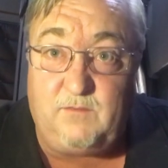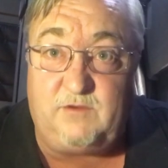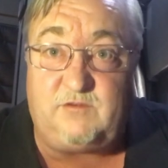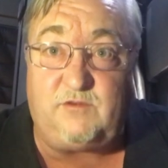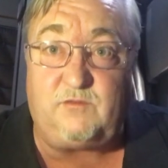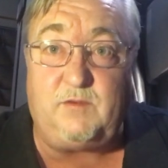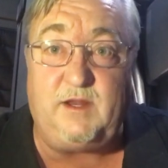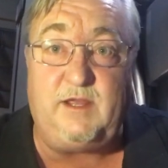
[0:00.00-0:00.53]
which
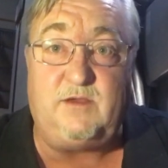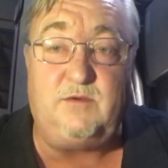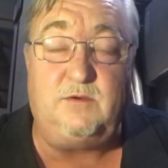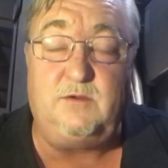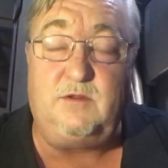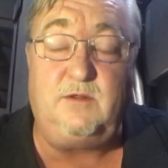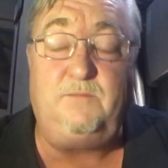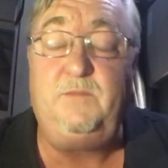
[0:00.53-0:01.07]
is really
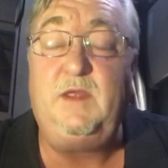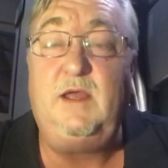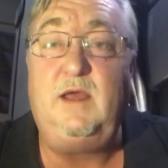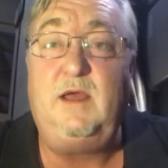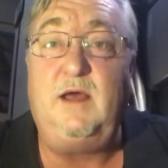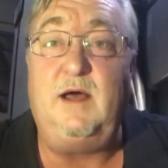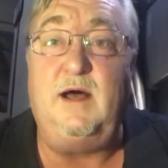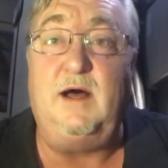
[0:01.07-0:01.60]
cool.
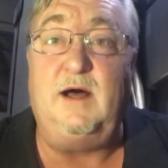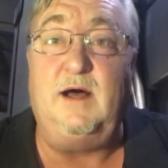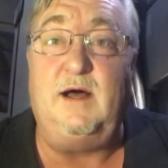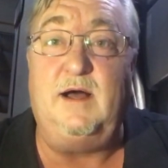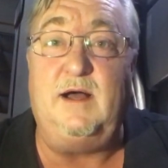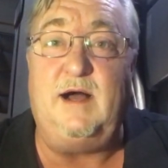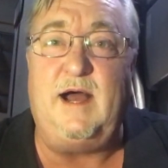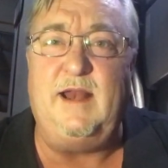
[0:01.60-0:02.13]

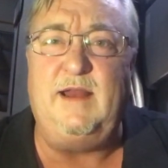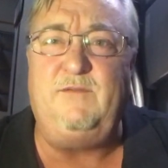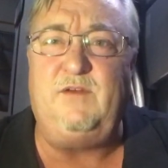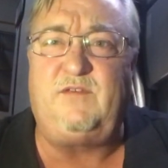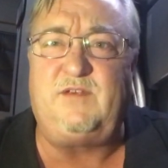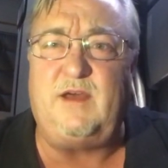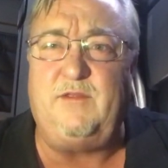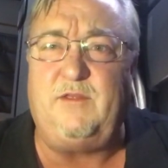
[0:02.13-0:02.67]
I
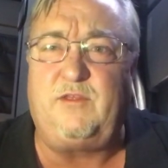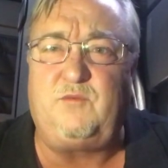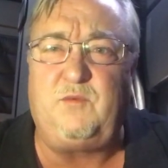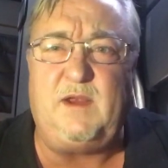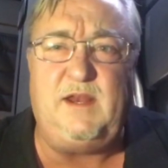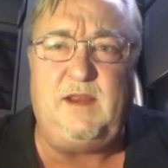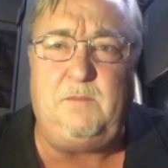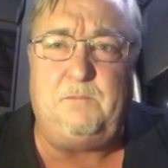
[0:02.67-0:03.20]
never saw the
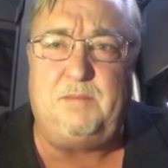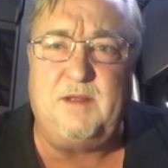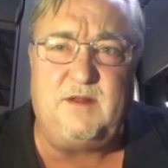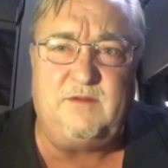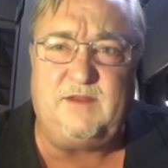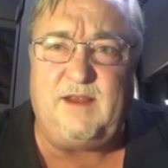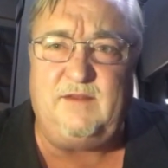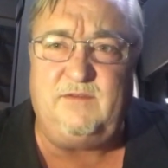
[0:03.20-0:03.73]
3D
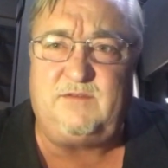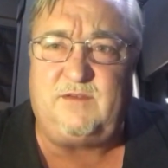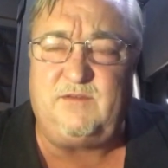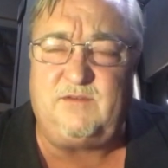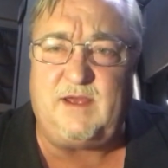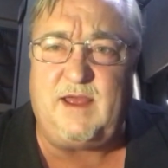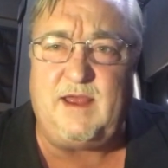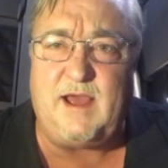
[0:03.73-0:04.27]
buildings
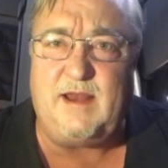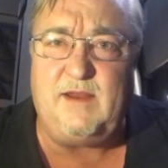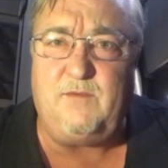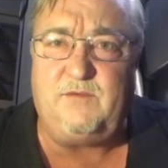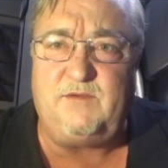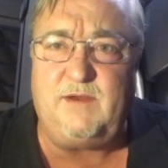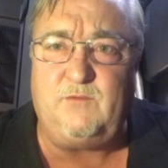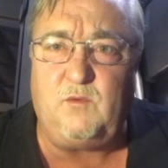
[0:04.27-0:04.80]
because I know it
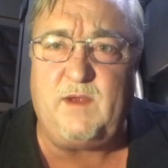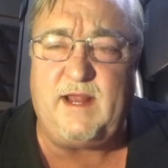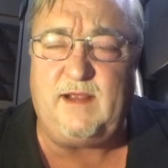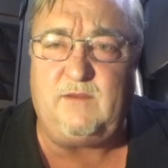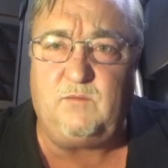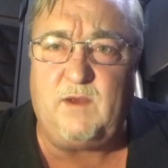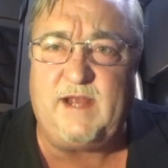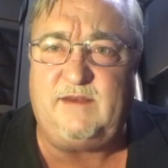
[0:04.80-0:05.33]
was never
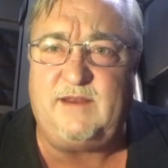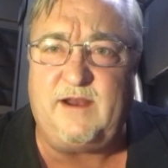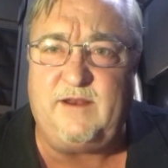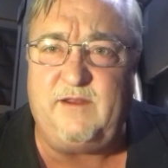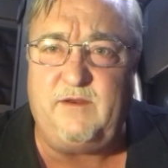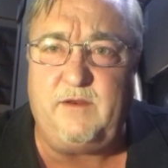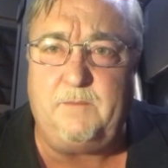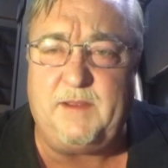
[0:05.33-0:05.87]
right down
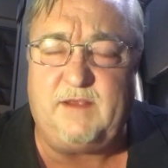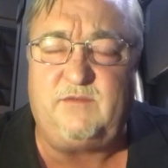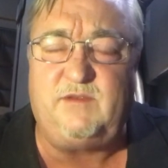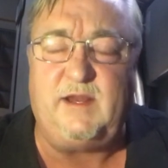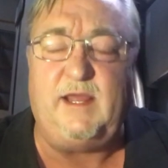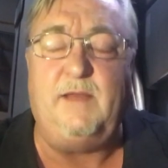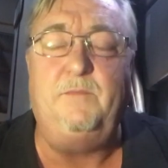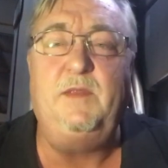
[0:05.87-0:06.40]
in a big
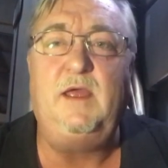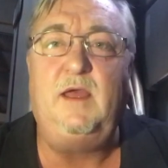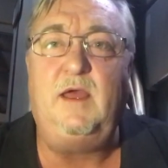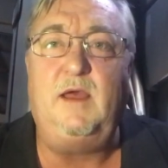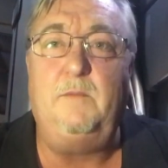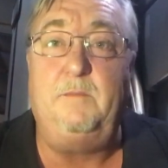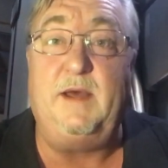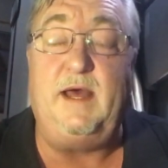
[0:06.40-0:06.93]
city.
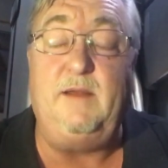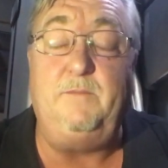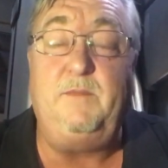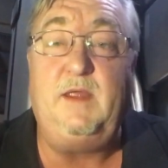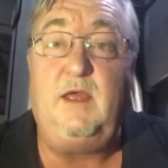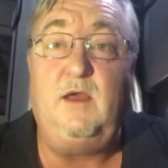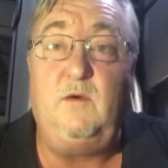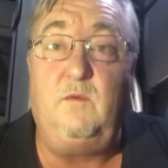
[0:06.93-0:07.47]
But
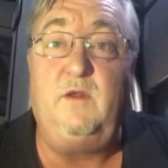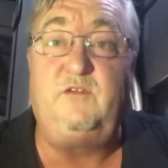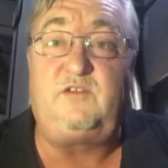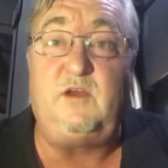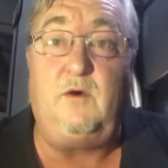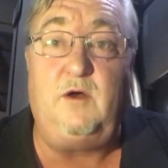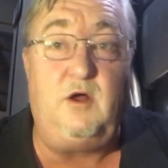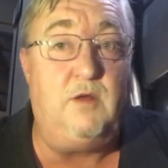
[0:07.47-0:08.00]
we'll
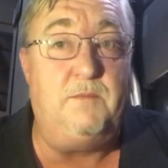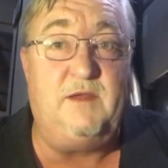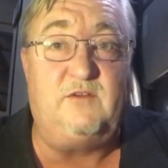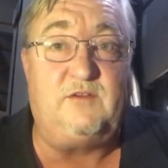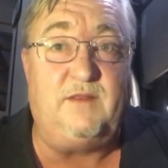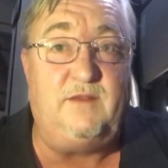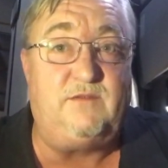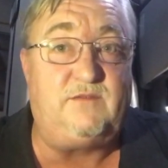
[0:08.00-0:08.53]
show a whole bunch
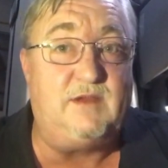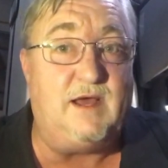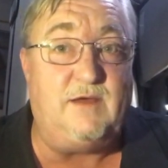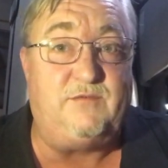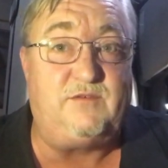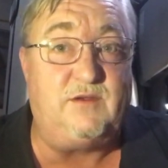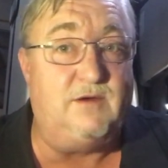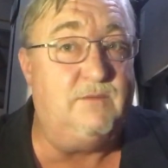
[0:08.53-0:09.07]
of this
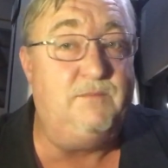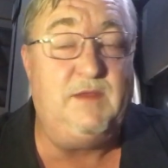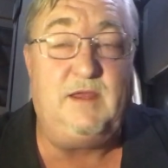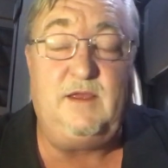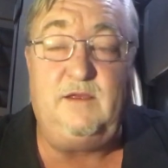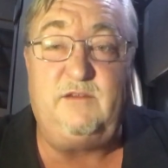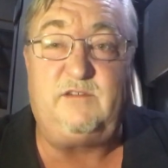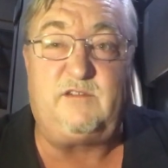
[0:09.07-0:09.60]
stuff, so
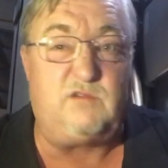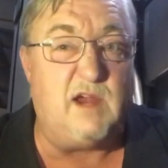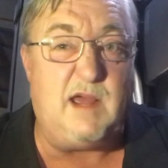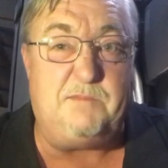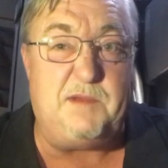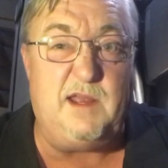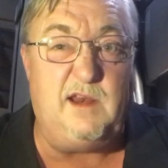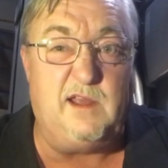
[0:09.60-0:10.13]

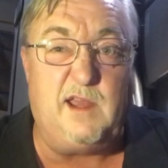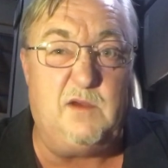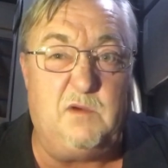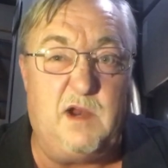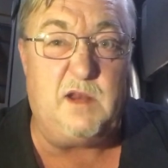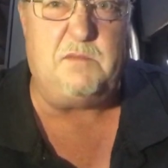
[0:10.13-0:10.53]
strap in and get ready,